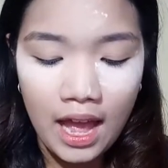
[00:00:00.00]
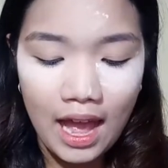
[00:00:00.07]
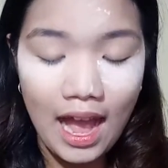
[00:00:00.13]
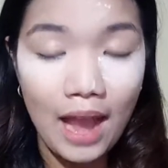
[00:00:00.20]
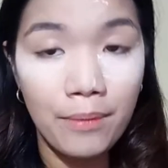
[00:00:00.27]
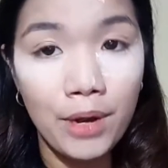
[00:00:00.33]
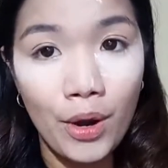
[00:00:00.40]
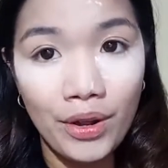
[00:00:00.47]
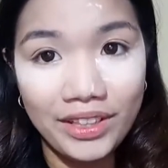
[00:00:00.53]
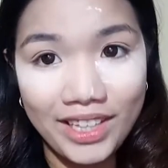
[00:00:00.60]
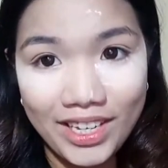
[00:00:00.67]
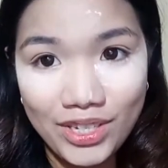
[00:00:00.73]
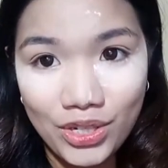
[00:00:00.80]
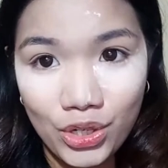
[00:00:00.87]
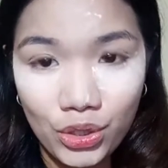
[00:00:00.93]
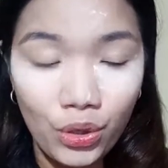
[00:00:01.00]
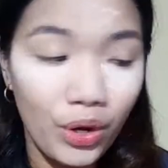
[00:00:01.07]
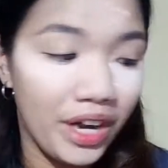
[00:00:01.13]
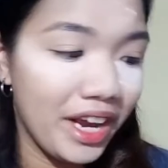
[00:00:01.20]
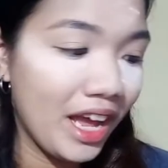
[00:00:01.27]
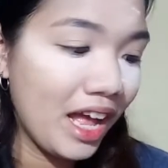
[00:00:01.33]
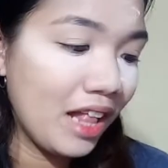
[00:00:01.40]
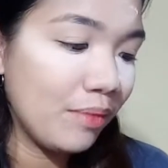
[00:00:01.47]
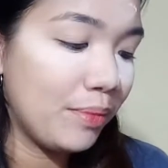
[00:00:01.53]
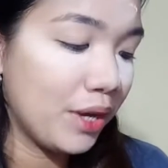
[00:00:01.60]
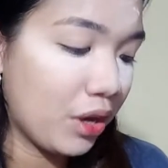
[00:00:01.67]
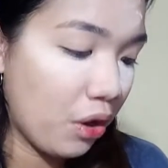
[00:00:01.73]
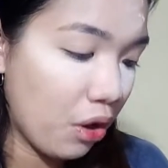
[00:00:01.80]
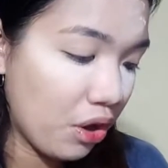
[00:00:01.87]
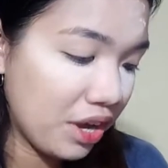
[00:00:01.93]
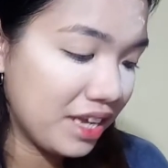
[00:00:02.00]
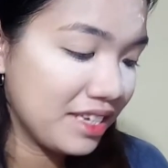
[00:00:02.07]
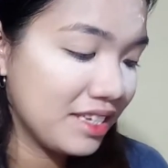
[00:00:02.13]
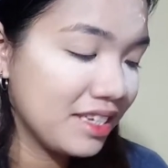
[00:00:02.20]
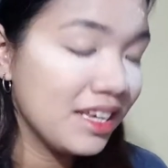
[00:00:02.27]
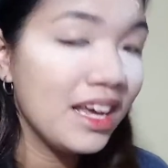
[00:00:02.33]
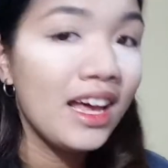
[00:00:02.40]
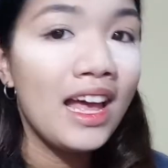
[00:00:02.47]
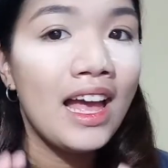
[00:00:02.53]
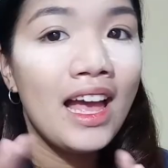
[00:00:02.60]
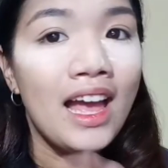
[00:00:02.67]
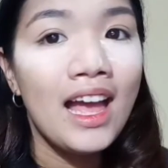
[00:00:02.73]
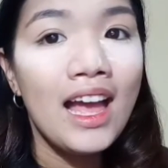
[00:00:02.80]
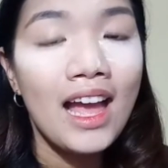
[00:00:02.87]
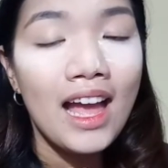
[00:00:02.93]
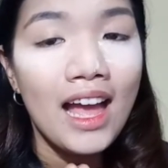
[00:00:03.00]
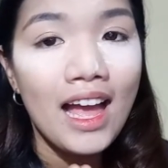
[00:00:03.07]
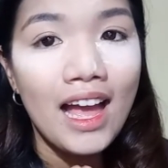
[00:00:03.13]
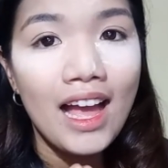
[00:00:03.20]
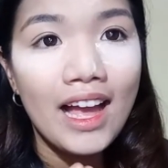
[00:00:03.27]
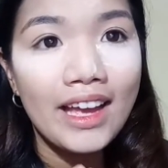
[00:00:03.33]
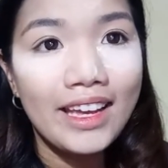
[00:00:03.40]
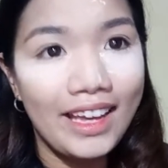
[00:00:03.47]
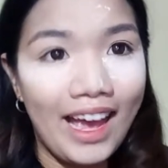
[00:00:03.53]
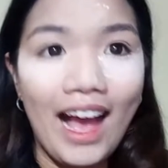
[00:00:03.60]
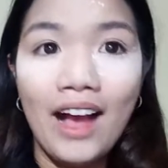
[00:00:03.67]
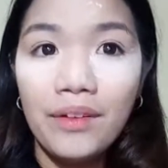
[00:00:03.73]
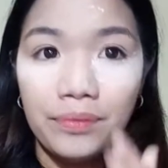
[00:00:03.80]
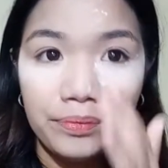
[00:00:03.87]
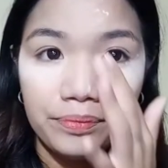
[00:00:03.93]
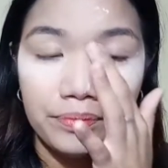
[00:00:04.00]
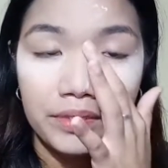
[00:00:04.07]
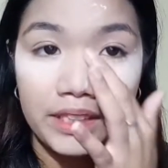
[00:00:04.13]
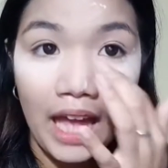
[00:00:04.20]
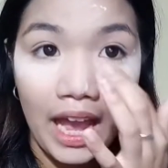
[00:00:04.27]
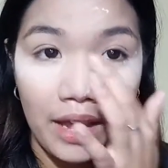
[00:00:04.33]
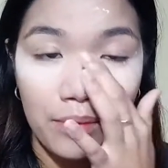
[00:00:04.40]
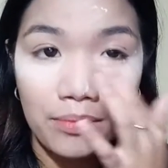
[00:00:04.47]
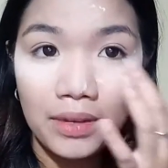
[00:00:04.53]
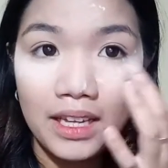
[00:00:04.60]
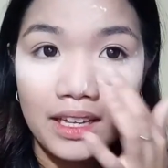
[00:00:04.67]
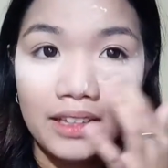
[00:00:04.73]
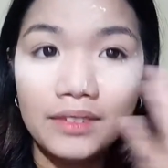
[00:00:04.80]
eyebrow in this tutorial because yeah, time.